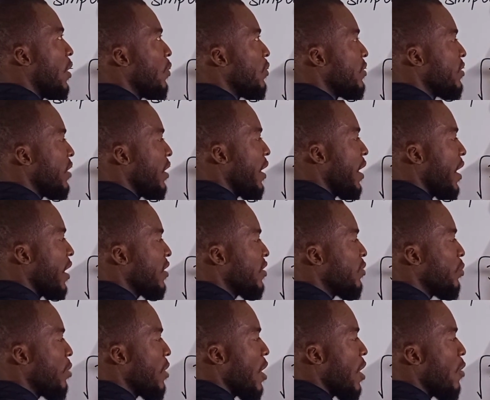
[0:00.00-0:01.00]
I will say
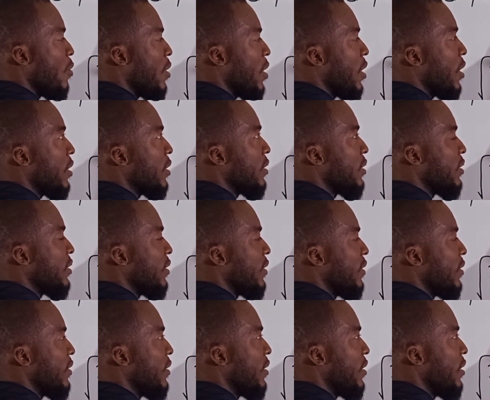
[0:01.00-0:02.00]
x power
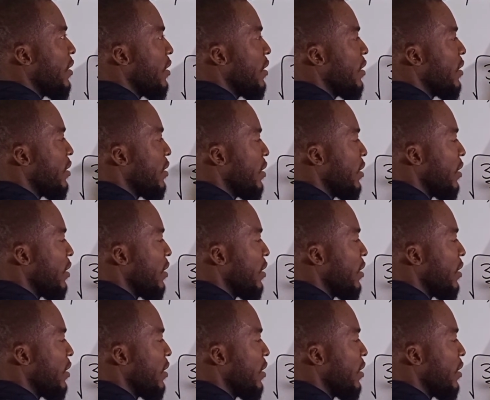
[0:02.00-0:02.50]
3